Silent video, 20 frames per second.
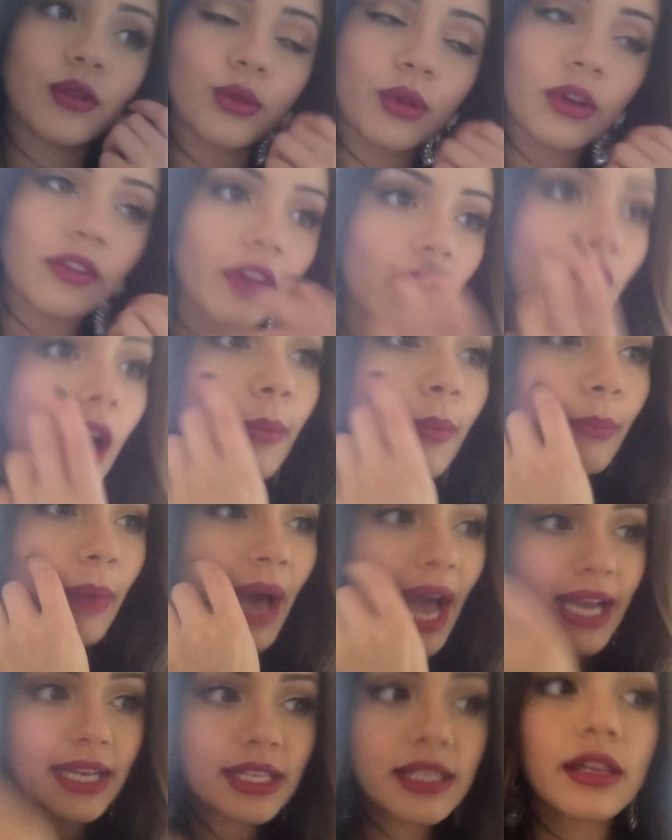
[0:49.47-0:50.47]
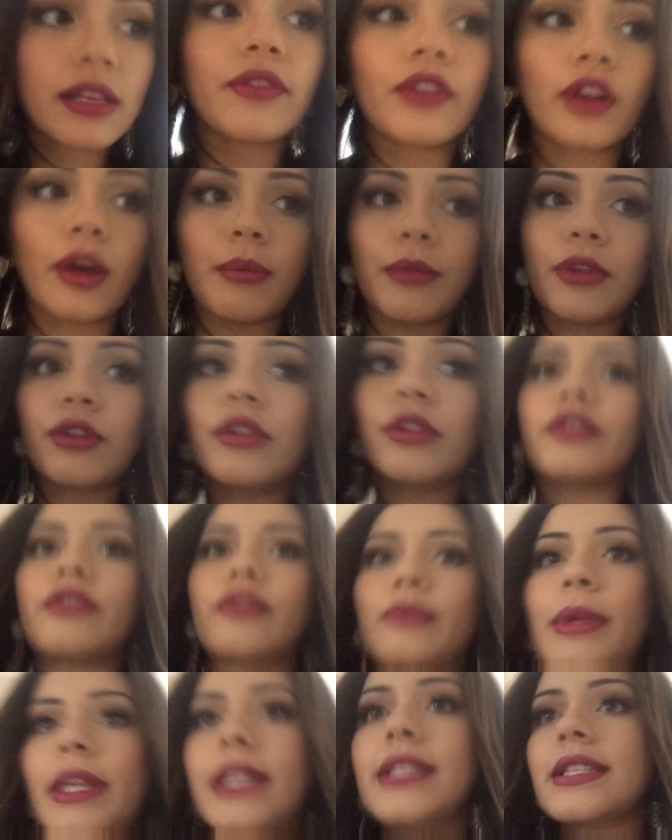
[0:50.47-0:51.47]
All of our bags have come through
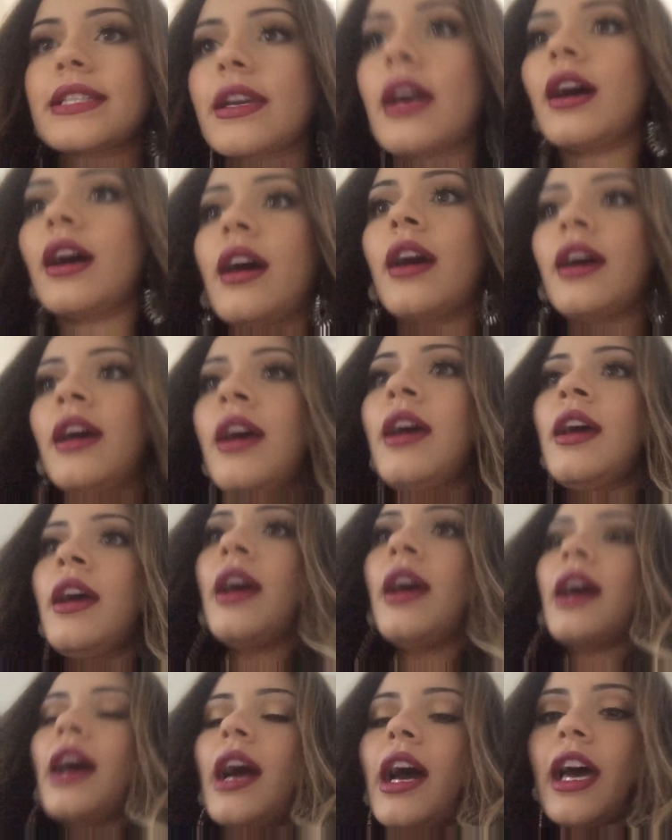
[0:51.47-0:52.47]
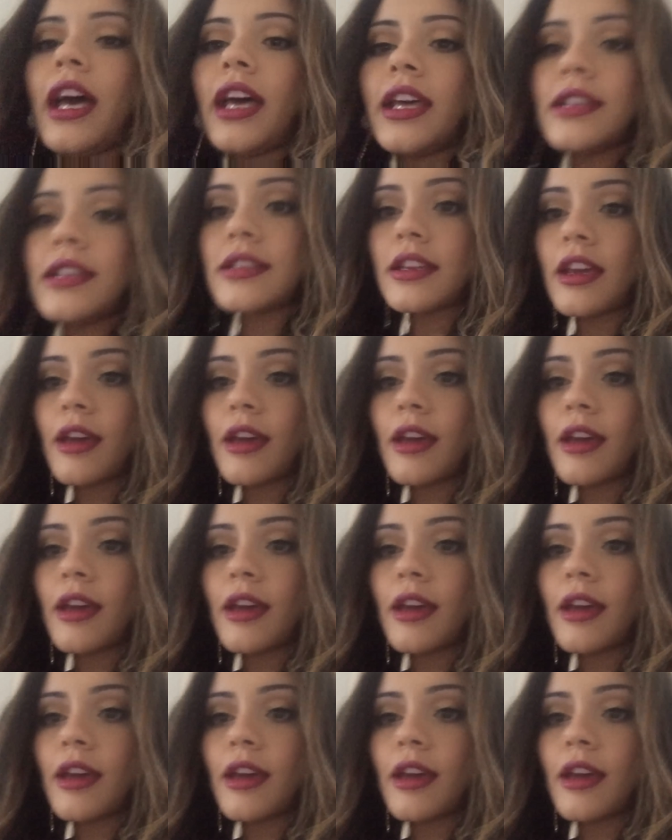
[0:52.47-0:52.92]
from India and